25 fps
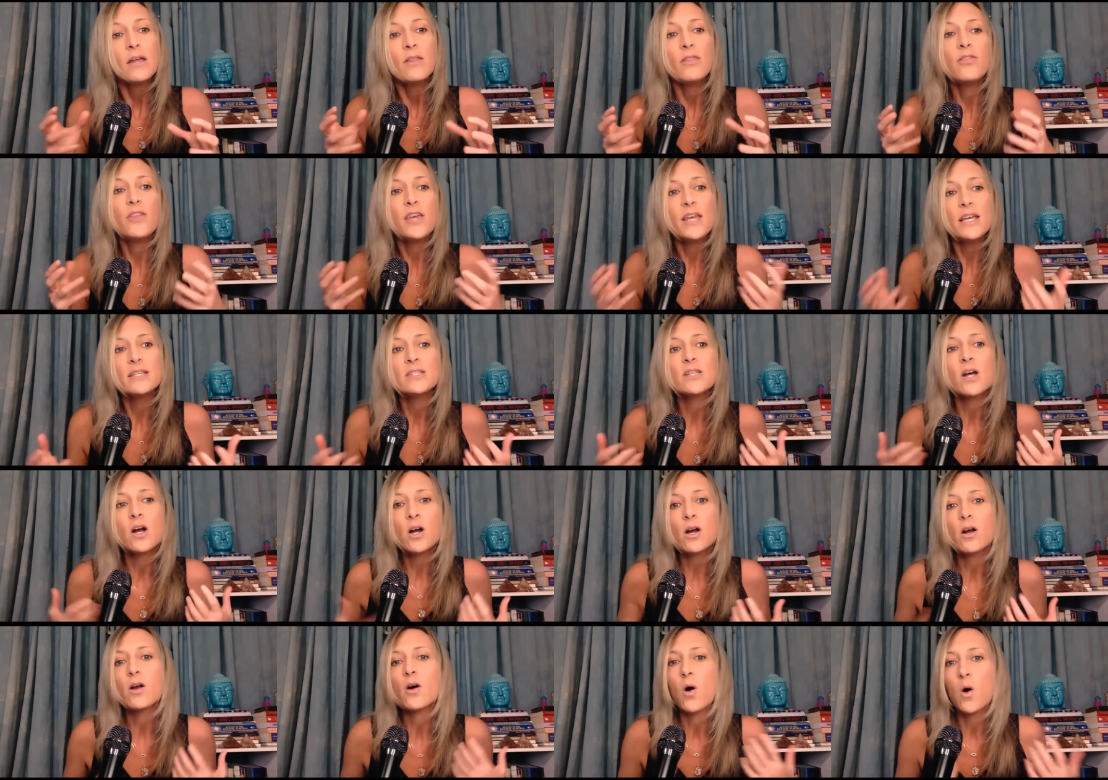These
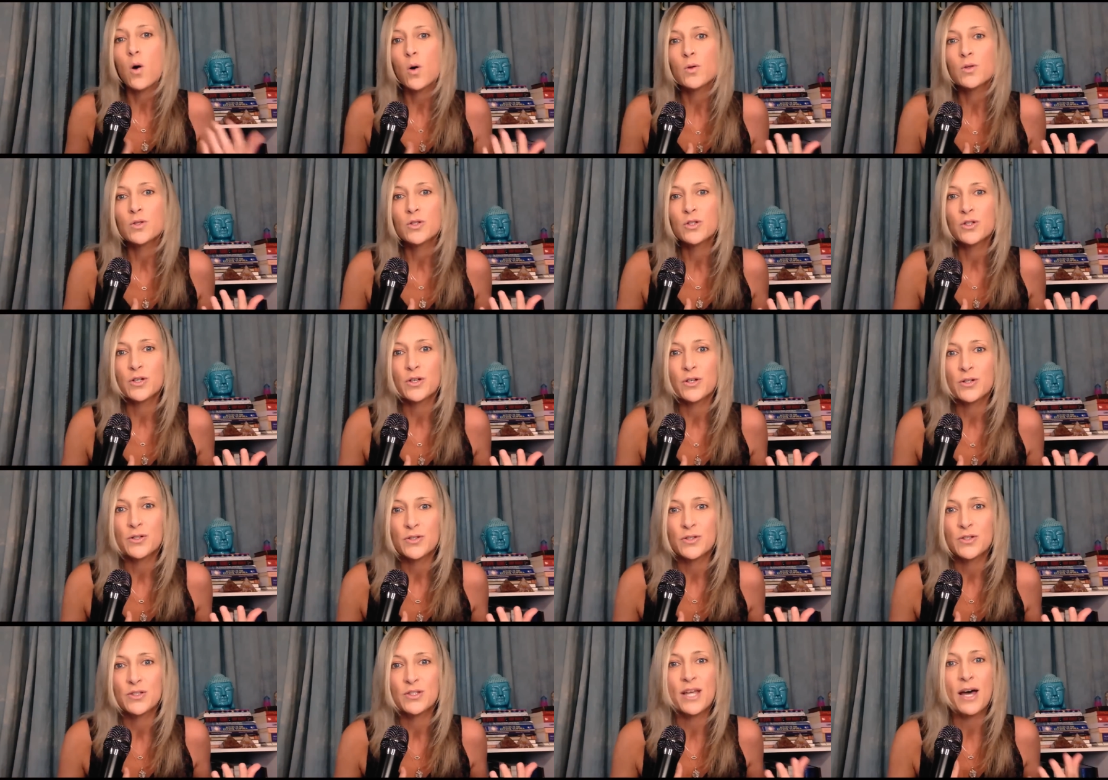are
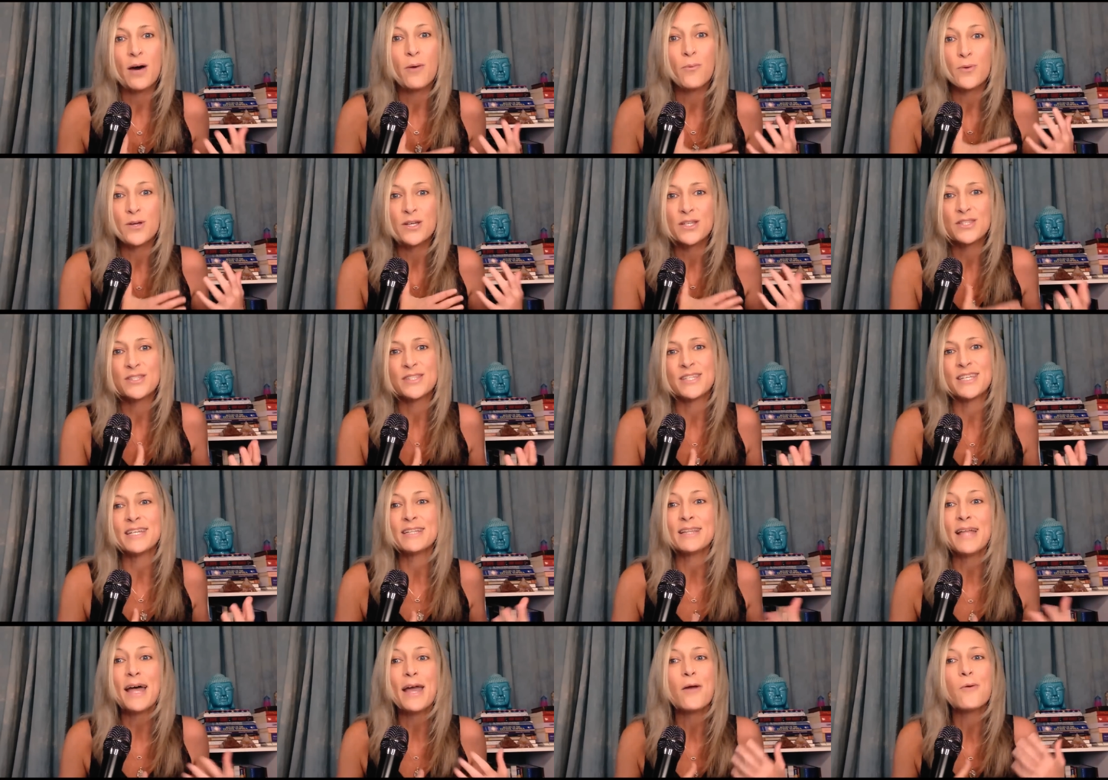cultures that we
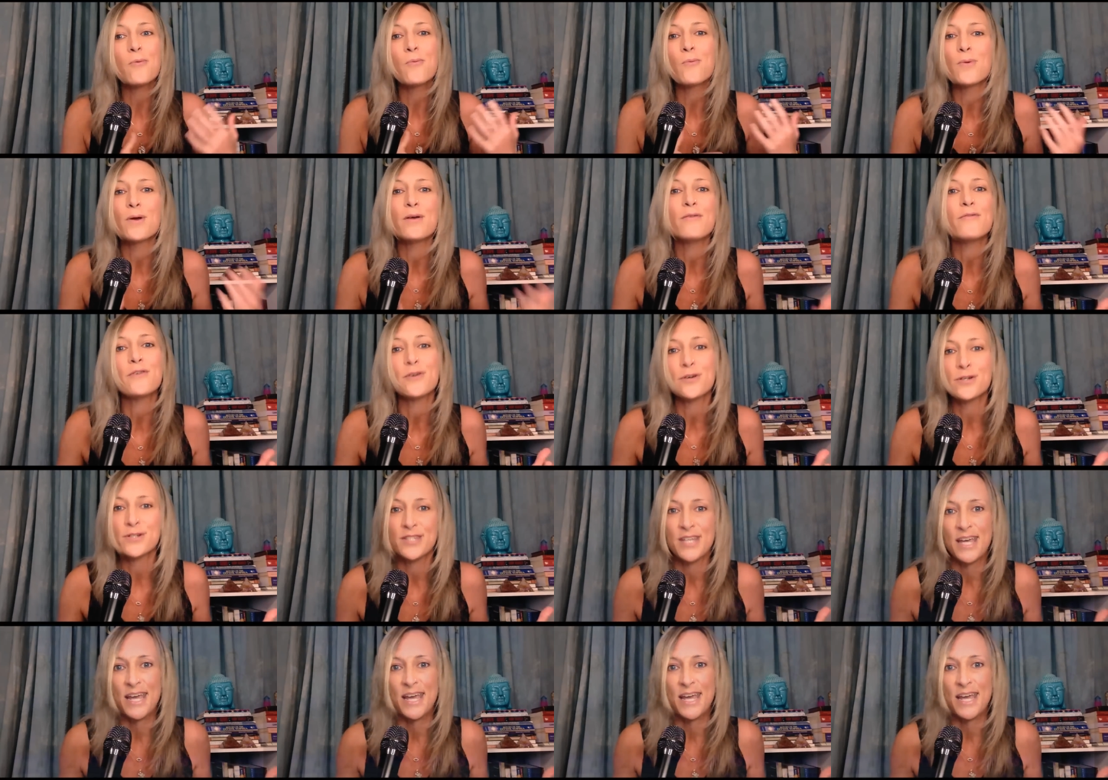see like river